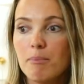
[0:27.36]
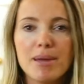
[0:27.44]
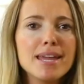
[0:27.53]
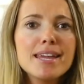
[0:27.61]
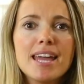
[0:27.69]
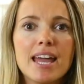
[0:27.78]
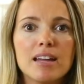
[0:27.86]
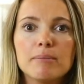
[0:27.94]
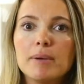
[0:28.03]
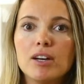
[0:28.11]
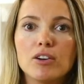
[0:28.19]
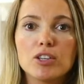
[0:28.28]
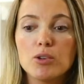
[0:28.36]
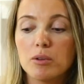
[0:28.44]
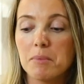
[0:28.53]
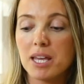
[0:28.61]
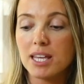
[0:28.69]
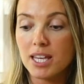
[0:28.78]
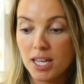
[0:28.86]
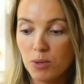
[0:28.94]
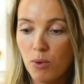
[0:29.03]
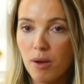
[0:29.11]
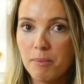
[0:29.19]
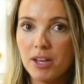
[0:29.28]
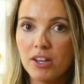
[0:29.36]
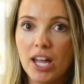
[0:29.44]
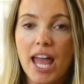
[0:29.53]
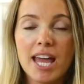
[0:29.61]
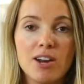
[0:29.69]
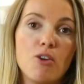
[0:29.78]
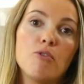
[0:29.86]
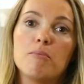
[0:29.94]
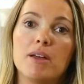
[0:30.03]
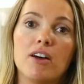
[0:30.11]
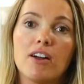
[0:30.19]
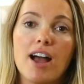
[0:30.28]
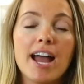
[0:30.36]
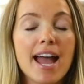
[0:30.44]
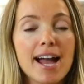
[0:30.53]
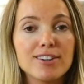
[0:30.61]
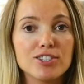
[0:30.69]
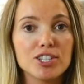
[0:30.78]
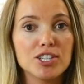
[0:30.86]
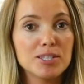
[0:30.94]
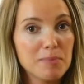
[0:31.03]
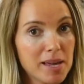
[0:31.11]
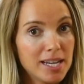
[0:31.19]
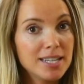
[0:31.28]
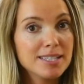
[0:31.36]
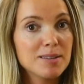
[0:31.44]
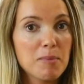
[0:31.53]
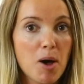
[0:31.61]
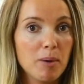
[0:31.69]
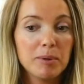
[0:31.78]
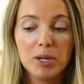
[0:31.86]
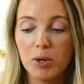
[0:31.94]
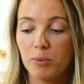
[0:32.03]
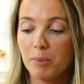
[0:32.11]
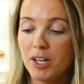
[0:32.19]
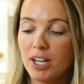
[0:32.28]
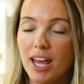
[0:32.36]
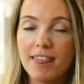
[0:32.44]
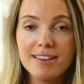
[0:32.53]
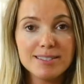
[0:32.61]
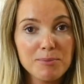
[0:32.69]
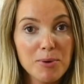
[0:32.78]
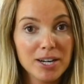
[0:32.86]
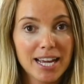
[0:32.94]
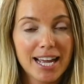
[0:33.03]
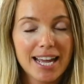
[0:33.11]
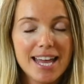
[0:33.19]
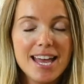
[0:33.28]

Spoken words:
pecan milk, you can make quinoa milk and oat milk. I actually just made some almond oat milk this morning.